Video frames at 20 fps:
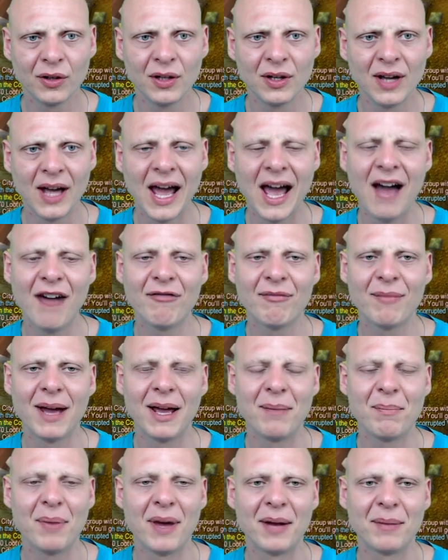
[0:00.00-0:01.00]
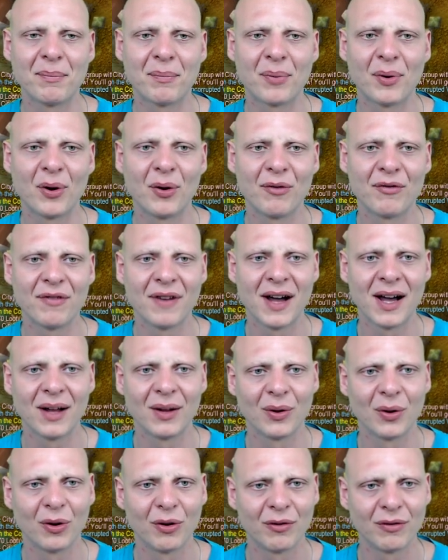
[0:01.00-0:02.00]
So you have my pet
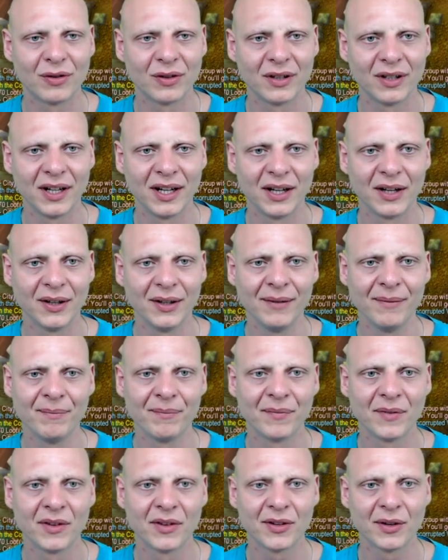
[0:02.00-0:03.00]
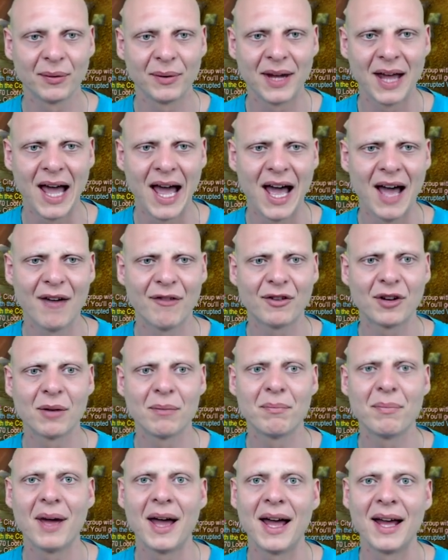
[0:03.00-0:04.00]
profile over here. So we
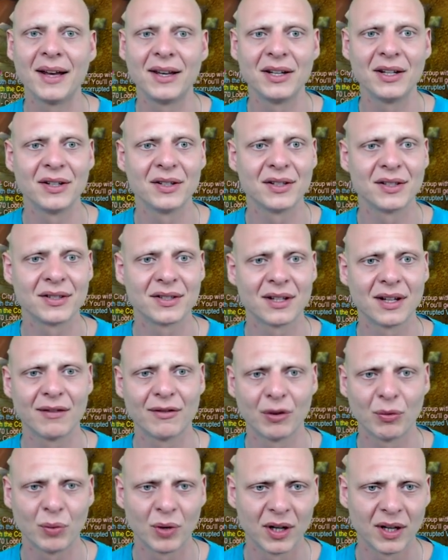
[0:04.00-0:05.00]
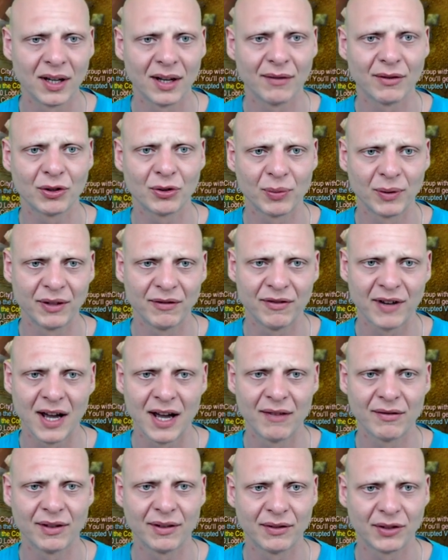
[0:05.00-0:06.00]
have companions, level 1, level
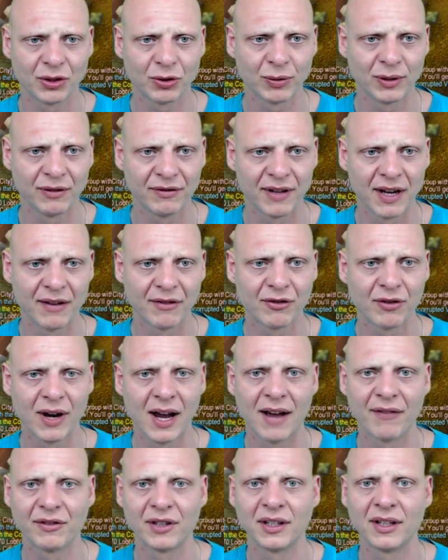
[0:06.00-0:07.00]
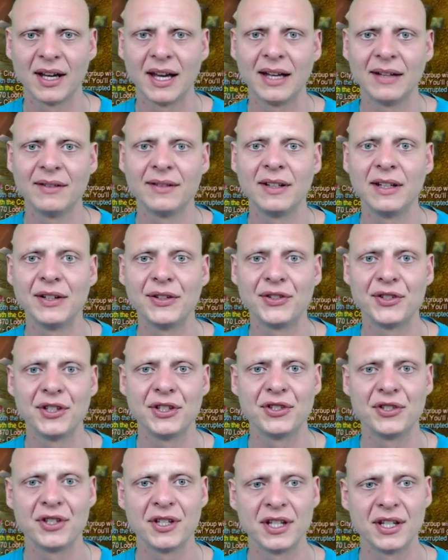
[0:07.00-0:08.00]
25, level 25 crafted, and
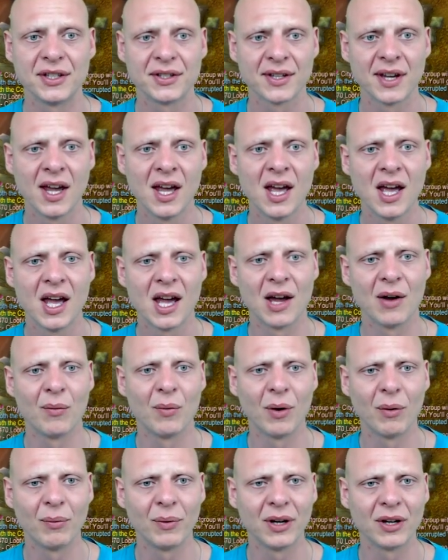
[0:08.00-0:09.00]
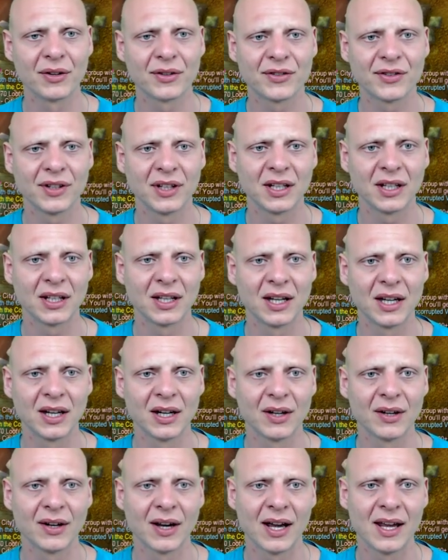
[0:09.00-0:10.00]
TCGs. And what we are seeing
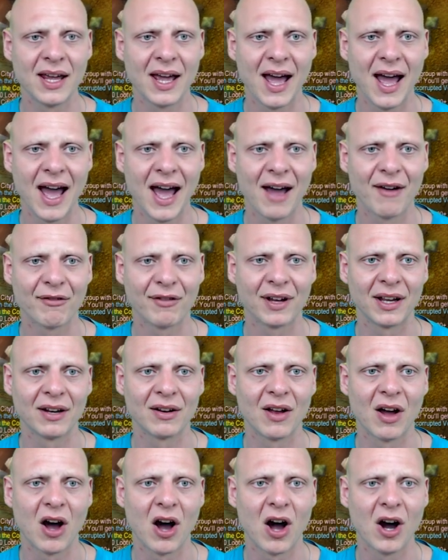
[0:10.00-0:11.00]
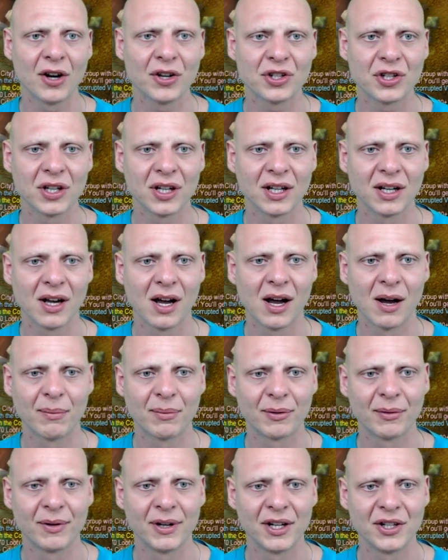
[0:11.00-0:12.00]
here, I have an auctioning
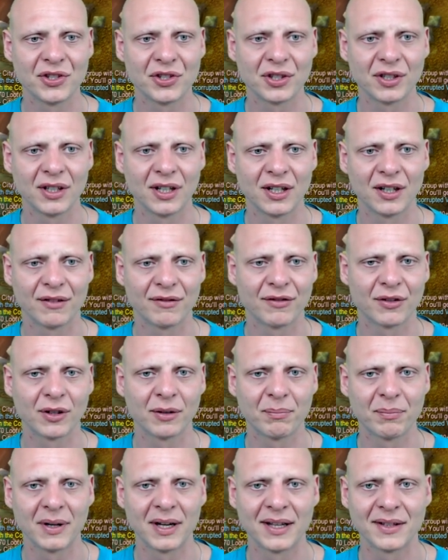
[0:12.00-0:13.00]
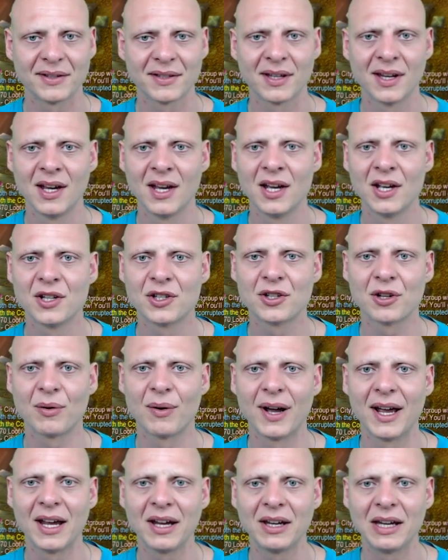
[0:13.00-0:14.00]
operation here for the pets.
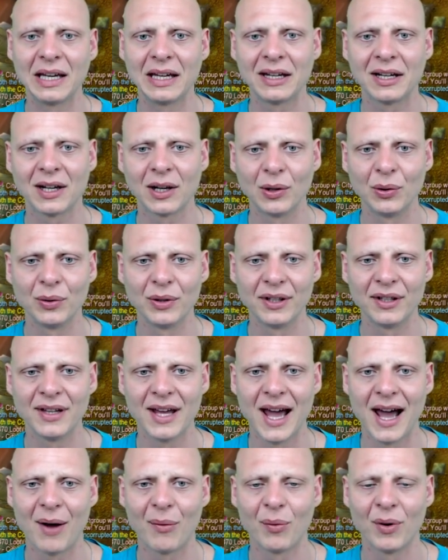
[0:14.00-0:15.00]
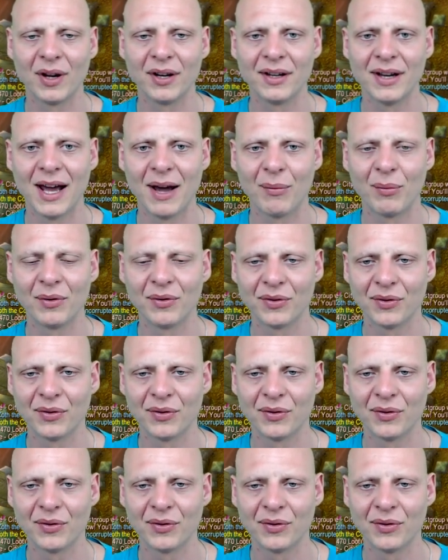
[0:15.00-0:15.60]
So I included that one.